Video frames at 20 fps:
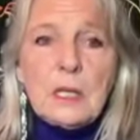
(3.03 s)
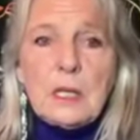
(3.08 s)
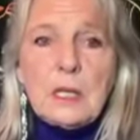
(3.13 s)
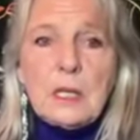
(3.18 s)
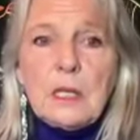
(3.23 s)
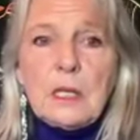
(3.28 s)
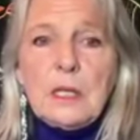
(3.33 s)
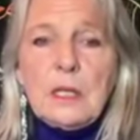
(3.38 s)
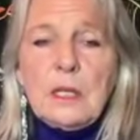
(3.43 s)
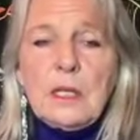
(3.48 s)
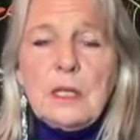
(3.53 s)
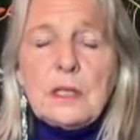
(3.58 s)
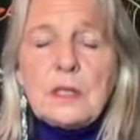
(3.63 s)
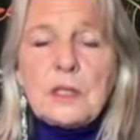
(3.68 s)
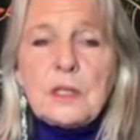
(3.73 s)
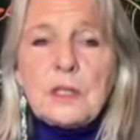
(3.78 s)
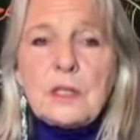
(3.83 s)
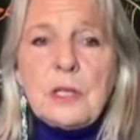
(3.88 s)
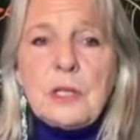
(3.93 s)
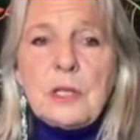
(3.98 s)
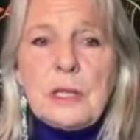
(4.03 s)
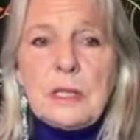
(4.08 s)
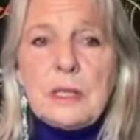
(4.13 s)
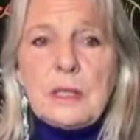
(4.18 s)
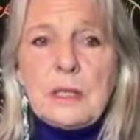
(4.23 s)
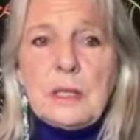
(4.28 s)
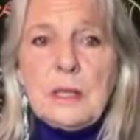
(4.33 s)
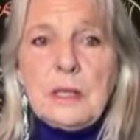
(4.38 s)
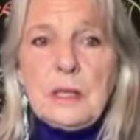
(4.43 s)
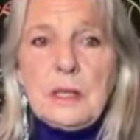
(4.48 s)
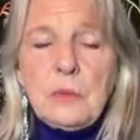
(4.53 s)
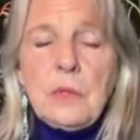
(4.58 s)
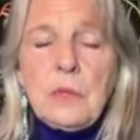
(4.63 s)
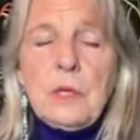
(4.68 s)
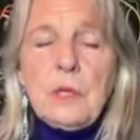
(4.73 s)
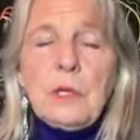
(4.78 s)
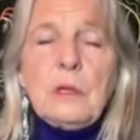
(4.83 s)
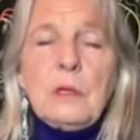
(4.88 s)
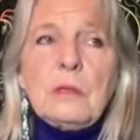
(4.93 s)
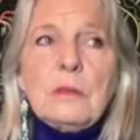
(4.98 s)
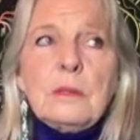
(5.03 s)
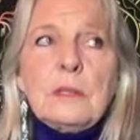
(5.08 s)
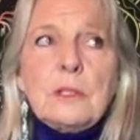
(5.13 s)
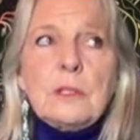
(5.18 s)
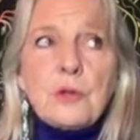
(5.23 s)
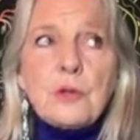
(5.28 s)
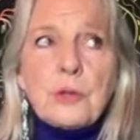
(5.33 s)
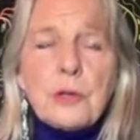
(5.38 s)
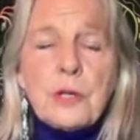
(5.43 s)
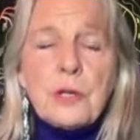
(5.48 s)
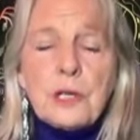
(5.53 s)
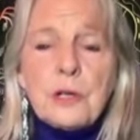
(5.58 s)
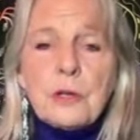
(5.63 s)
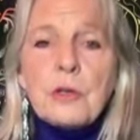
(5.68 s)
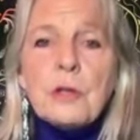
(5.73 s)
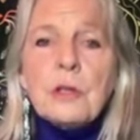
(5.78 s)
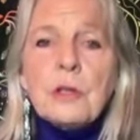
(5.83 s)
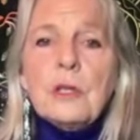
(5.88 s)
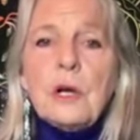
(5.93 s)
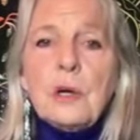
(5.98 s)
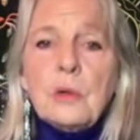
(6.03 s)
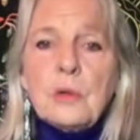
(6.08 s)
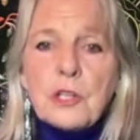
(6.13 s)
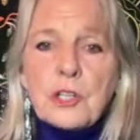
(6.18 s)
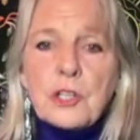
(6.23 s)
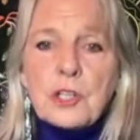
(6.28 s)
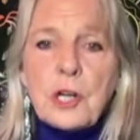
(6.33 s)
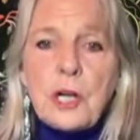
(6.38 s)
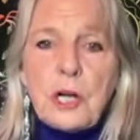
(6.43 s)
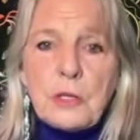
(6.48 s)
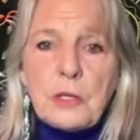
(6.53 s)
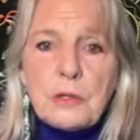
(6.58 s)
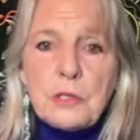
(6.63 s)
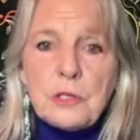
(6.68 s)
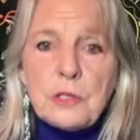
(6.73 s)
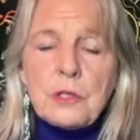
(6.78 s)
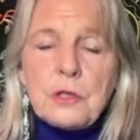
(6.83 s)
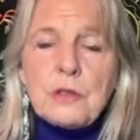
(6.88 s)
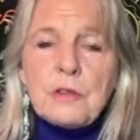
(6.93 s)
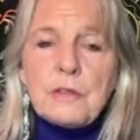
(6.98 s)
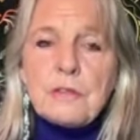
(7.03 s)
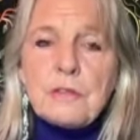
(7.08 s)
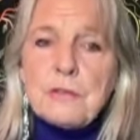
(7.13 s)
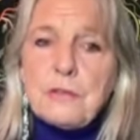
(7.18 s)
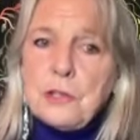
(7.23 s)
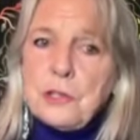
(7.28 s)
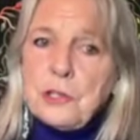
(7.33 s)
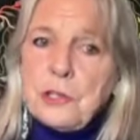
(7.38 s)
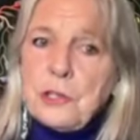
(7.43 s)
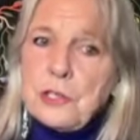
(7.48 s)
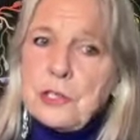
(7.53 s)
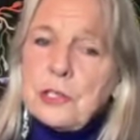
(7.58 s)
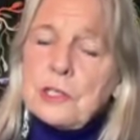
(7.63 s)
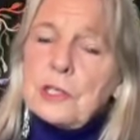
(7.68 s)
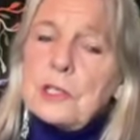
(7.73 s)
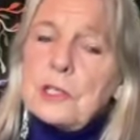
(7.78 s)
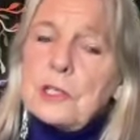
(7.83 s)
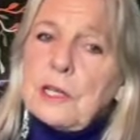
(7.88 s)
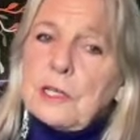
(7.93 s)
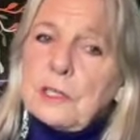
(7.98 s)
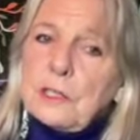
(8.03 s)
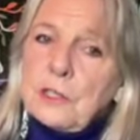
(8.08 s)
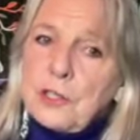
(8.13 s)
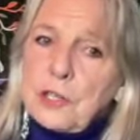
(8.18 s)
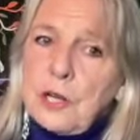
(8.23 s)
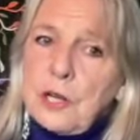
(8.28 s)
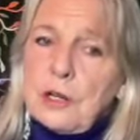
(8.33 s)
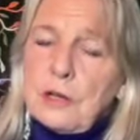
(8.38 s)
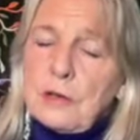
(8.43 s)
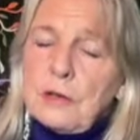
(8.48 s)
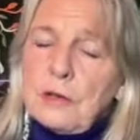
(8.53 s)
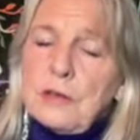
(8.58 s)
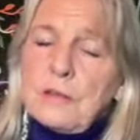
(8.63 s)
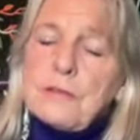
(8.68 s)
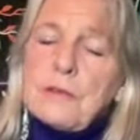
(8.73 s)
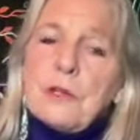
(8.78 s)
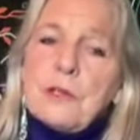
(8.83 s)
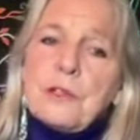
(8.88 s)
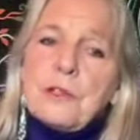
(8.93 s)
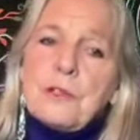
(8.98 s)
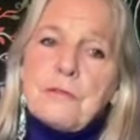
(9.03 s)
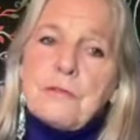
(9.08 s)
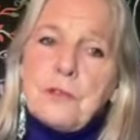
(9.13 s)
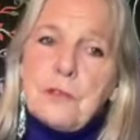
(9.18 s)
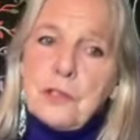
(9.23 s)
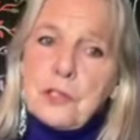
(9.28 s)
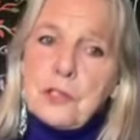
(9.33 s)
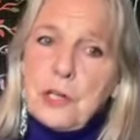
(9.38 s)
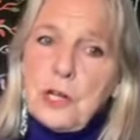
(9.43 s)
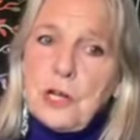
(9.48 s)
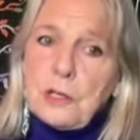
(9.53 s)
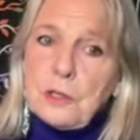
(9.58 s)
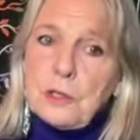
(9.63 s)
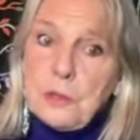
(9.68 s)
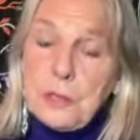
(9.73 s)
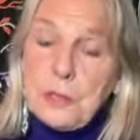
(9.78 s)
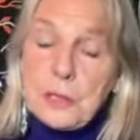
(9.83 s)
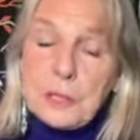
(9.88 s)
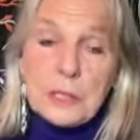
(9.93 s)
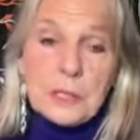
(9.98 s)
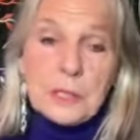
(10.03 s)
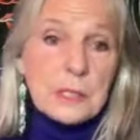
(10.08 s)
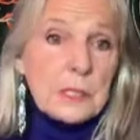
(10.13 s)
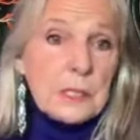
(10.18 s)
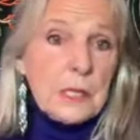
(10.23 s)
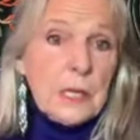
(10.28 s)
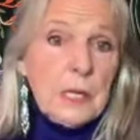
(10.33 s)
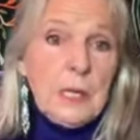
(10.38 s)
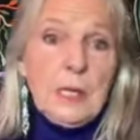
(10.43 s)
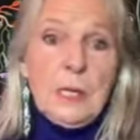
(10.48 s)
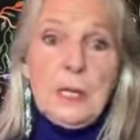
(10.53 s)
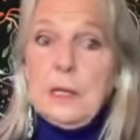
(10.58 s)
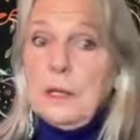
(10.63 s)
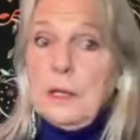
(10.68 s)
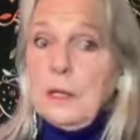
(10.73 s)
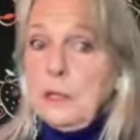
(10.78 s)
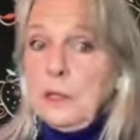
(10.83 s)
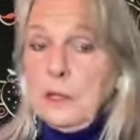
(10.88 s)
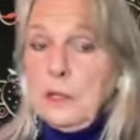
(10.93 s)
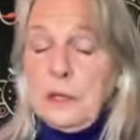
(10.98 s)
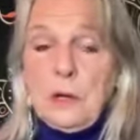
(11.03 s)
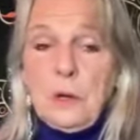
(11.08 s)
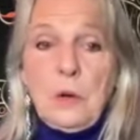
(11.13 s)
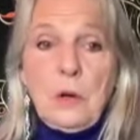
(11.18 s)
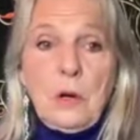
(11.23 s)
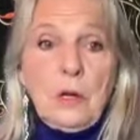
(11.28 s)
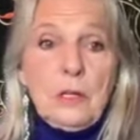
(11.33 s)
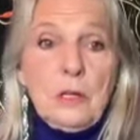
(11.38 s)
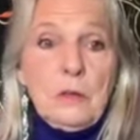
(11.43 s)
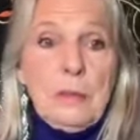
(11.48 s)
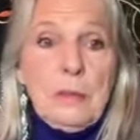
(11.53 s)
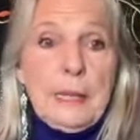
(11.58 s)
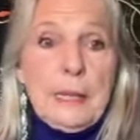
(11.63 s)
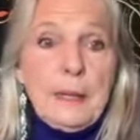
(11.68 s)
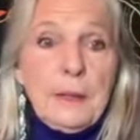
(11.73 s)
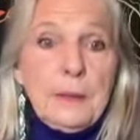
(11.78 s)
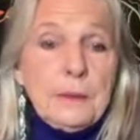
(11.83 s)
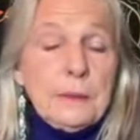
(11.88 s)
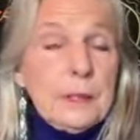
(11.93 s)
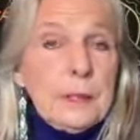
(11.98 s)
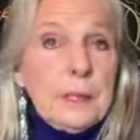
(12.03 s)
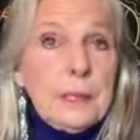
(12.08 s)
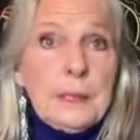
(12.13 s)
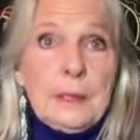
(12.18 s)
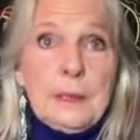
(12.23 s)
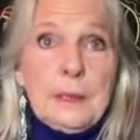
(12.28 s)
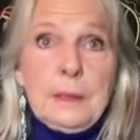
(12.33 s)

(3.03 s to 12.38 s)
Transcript: uh, it's it, it will trigger the lower chakra. So the first and second chakra, and of course the first chakra is, you know, all about